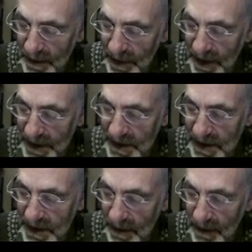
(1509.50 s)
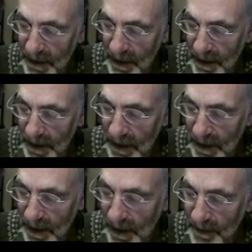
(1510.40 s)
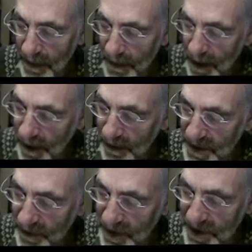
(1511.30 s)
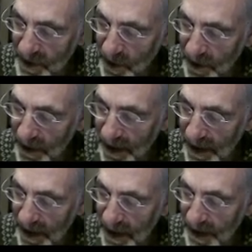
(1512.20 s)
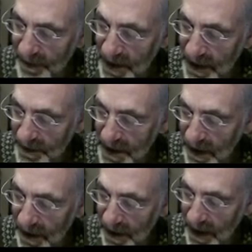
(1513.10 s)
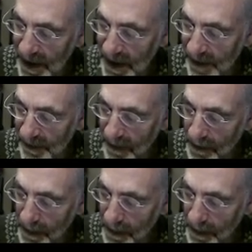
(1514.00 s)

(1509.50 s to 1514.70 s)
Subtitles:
plus up to plus rho am times im.